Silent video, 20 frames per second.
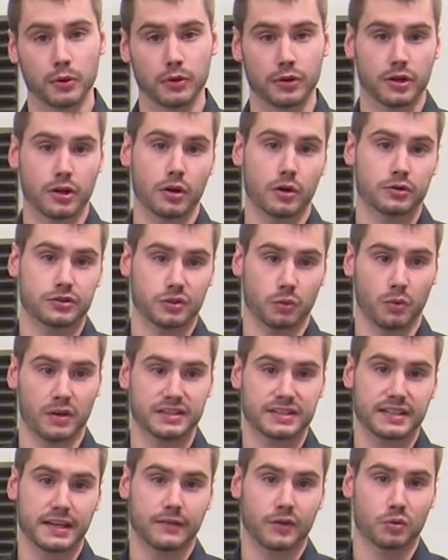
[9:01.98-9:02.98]
the codes, a one
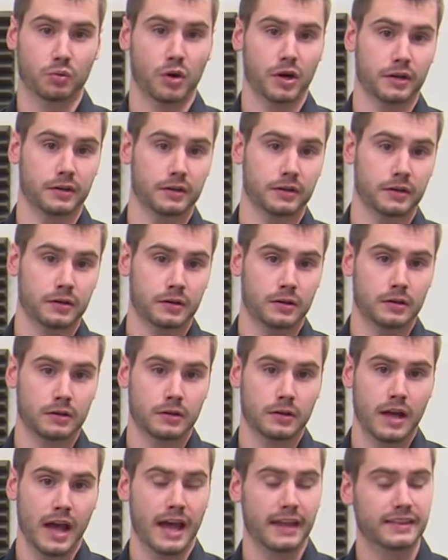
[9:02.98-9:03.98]
seventy-one
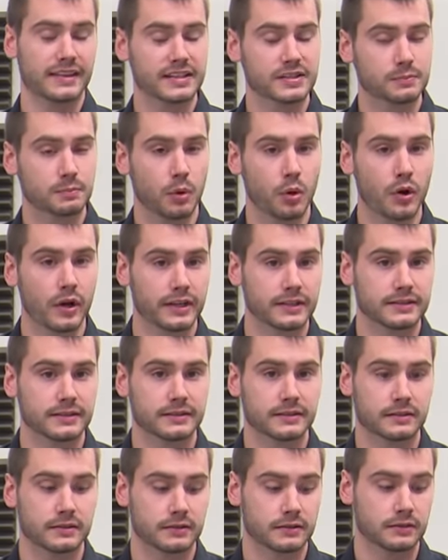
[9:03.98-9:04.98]
at this point
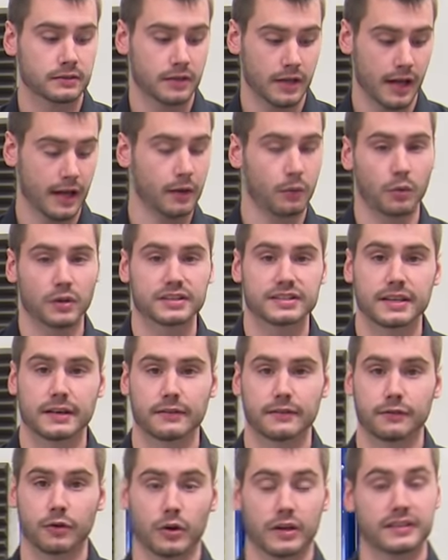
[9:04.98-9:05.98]
and a one
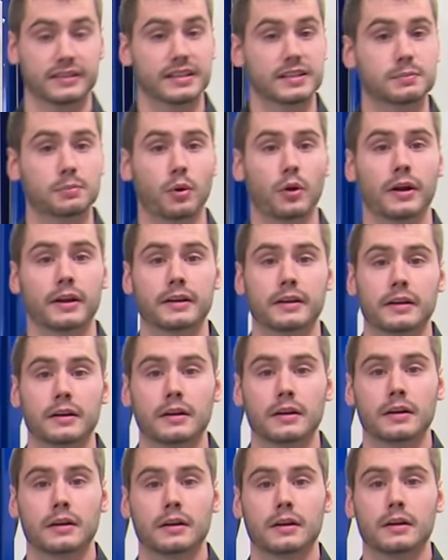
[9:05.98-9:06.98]
seventy-four. At this point,
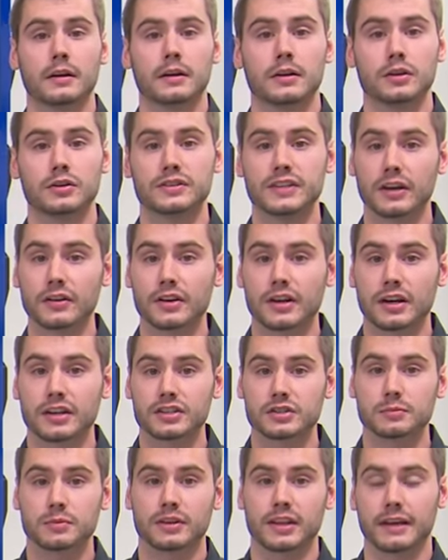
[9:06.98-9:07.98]
you tell the
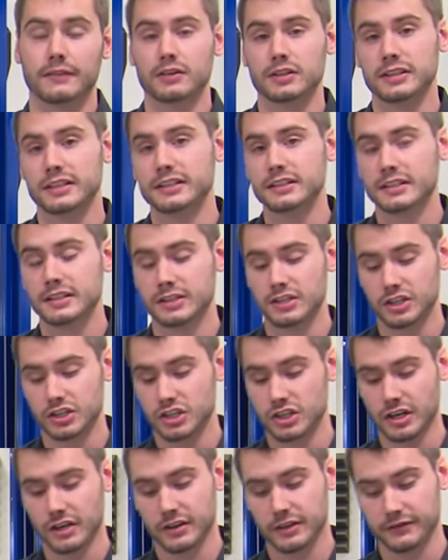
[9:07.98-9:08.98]
customer they have a lean condition
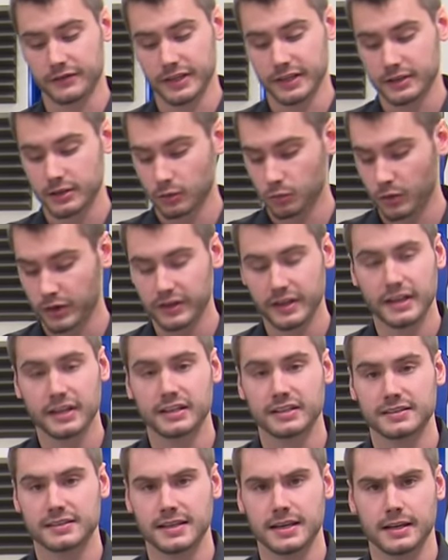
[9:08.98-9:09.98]
on their vehicle. What are they going to
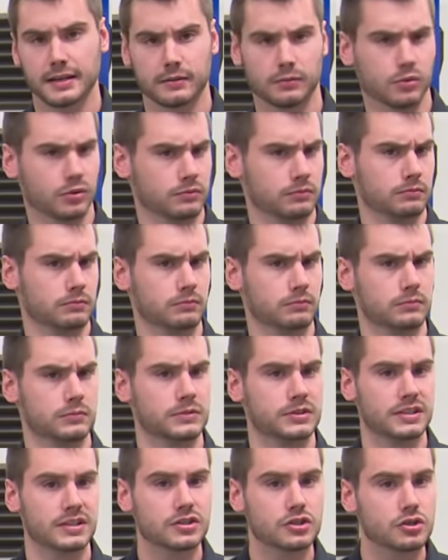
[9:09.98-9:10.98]
say? Well,
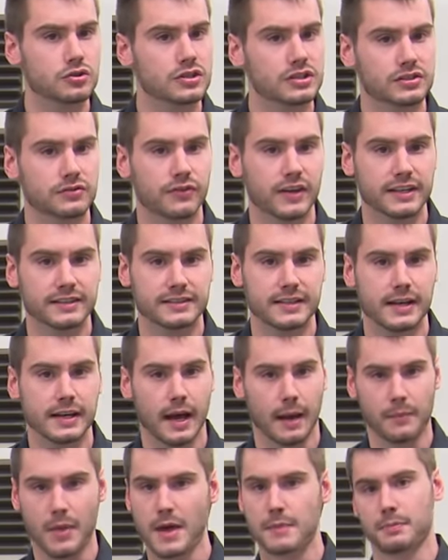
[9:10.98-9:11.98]
didn't you just fix that?
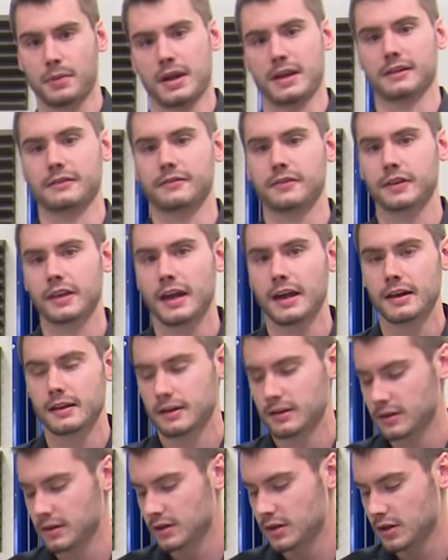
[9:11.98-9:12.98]
I'm not paying for that.
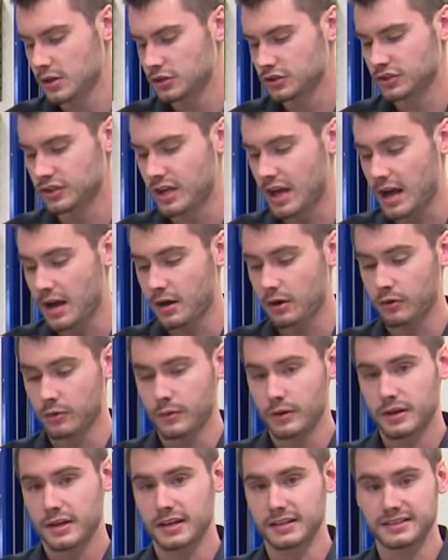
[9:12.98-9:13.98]
So now,
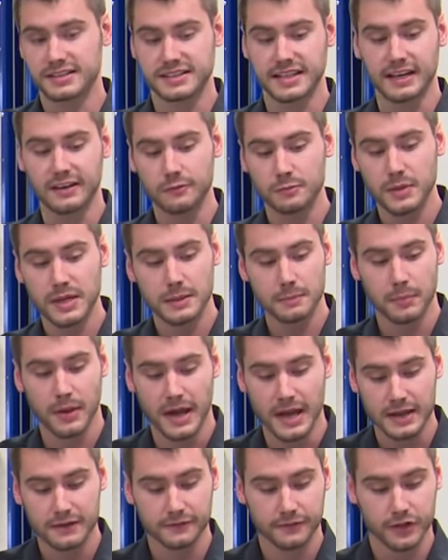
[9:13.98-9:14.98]
instead of being
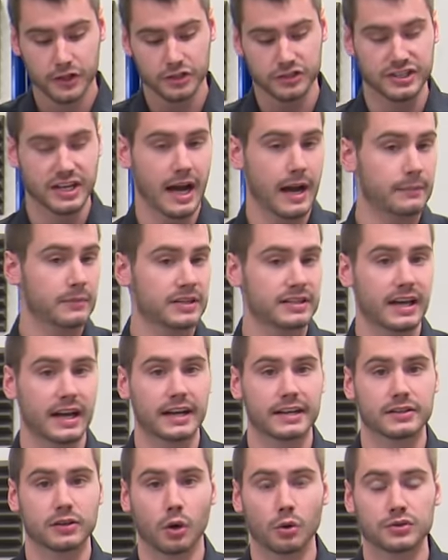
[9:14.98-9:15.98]
paid for your time to
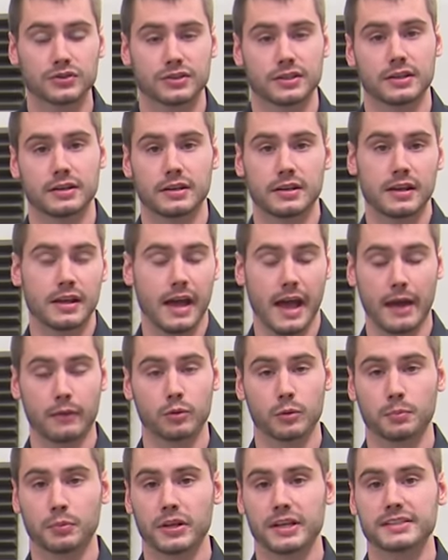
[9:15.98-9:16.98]
diagnose it and
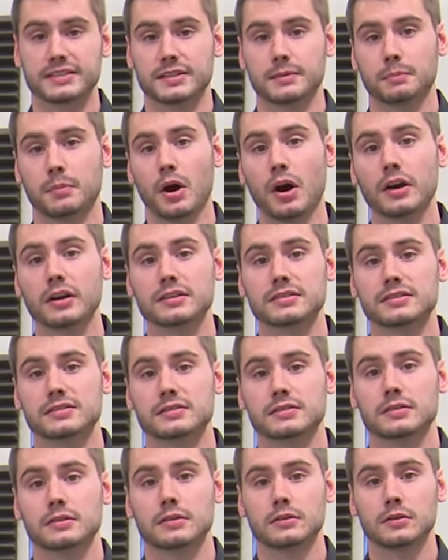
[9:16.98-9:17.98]
replace the parts
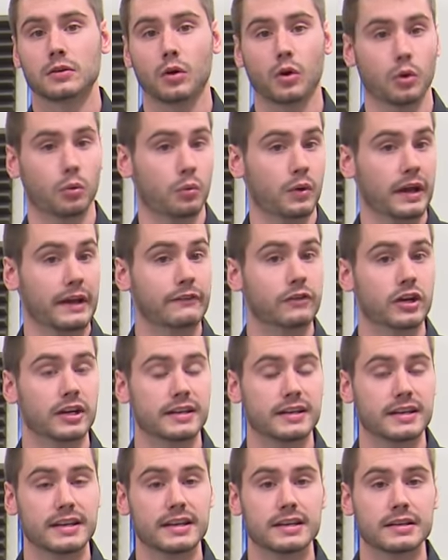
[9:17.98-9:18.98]
or whatever it
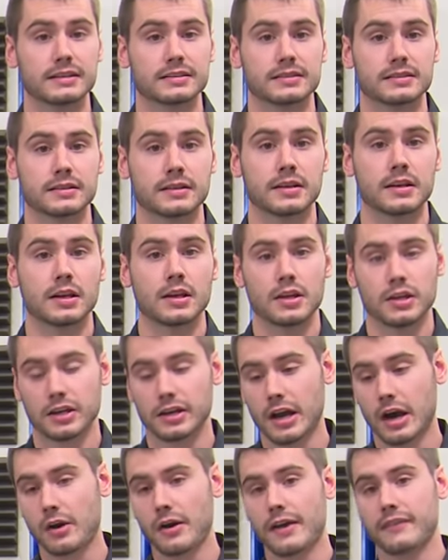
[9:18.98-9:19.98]
needs, you're
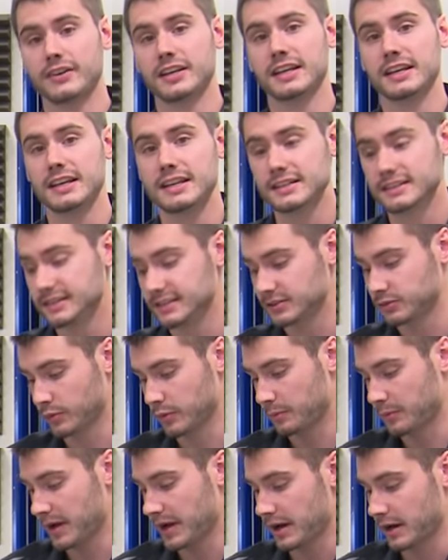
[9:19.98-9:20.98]
now having to eat this
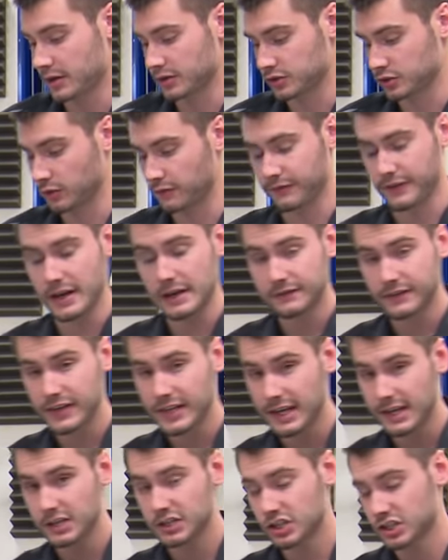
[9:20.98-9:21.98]
repair. So
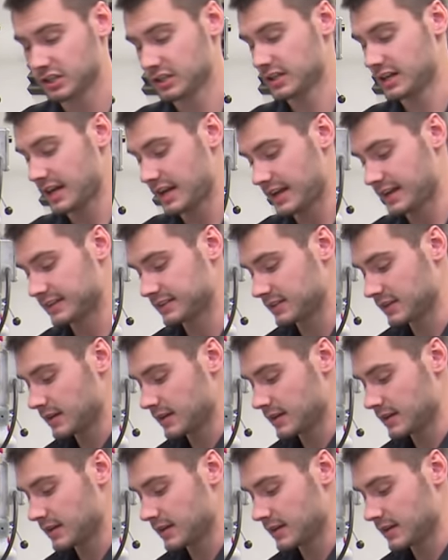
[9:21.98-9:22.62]
verification is